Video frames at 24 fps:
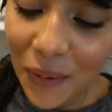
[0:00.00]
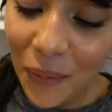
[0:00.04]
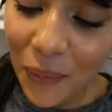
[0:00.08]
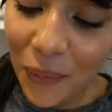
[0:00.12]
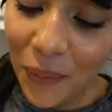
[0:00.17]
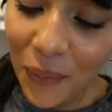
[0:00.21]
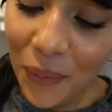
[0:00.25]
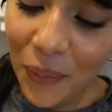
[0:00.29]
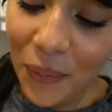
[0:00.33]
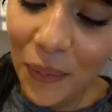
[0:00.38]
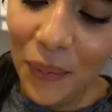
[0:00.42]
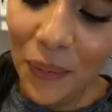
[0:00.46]

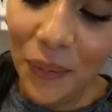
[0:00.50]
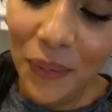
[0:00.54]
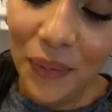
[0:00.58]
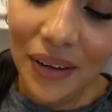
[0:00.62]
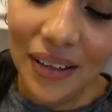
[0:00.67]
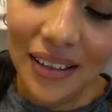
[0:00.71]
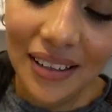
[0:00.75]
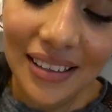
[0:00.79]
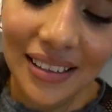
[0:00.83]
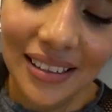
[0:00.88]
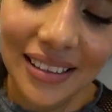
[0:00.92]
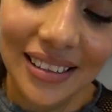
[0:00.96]

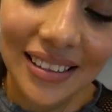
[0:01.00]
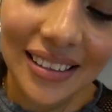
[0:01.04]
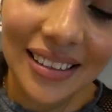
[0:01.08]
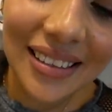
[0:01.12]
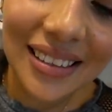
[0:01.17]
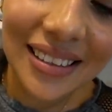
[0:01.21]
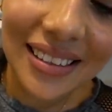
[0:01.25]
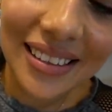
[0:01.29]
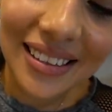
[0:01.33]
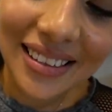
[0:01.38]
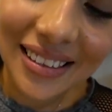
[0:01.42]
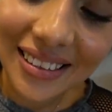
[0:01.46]
Lots
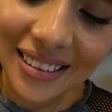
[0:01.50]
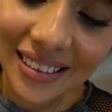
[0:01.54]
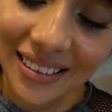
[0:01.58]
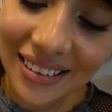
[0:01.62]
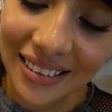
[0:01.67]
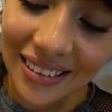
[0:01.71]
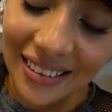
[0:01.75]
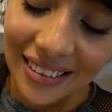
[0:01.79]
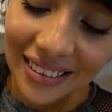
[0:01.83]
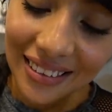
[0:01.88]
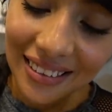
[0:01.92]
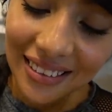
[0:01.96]

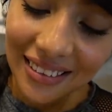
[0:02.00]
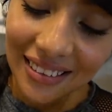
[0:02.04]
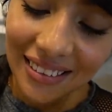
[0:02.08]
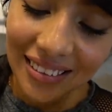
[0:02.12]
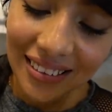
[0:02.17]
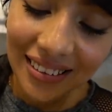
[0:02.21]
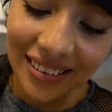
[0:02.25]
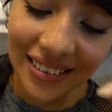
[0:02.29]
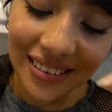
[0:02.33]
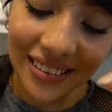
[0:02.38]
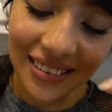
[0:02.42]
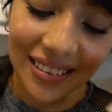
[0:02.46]
of
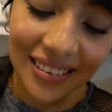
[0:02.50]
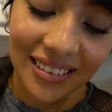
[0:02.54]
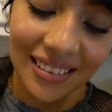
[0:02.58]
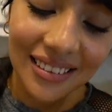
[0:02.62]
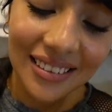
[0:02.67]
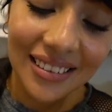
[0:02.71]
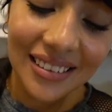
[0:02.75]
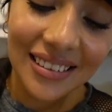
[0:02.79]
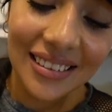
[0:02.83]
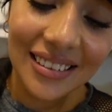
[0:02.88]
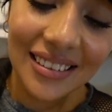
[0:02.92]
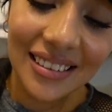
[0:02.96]
salt.
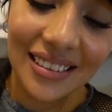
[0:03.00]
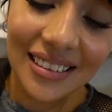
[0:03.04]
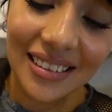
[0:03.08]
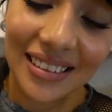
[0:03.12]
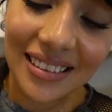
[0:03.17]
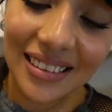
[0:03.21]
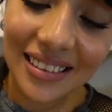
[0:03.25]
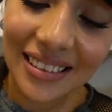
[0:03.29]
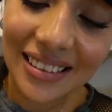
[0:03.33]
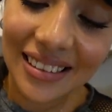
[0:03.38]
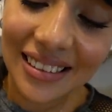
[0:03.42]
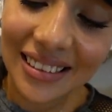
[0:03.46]

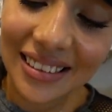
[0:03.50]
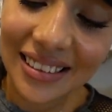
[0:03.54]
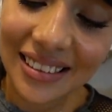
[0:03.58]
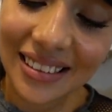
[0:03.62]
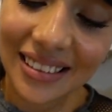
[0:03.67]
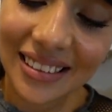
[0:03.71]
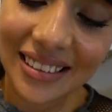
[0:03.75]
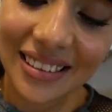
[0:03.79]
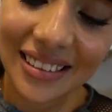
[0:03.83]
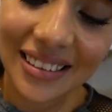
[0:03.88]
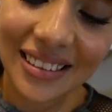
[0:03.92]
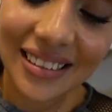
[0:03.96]

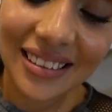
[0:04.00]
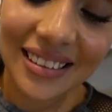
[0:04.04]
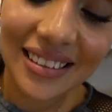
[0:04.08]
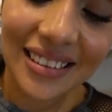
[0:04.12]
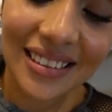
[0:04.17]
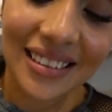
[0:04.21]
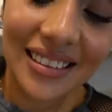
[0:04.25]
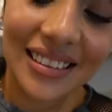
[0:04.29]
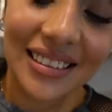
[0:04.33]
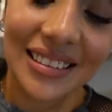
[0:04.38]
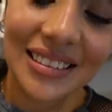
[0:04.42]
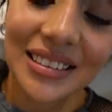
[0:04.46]
Big
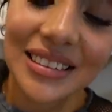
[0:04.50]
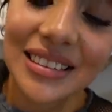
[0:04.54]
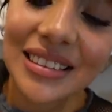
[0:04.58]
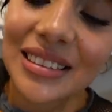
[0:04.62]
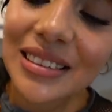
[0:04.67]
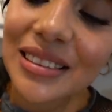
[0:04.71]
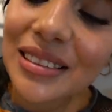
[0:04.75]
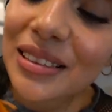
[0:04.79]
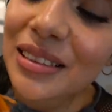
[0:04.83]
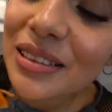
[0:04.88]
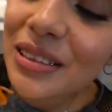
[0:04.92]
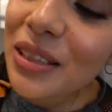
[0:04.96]
bite. You know
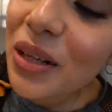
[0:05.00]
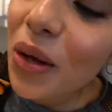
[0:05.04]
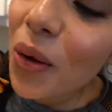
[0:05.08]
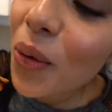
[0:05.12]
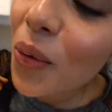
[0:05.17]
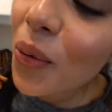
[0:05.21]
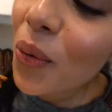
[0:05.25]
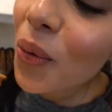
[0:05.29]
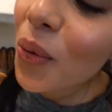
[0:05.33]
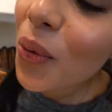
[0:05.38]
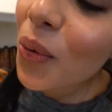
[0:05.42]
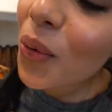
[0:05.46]
you got that big
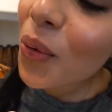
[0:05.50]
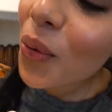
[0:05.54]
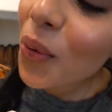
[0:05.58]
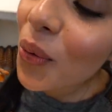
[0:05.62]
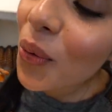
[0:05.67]
mouth.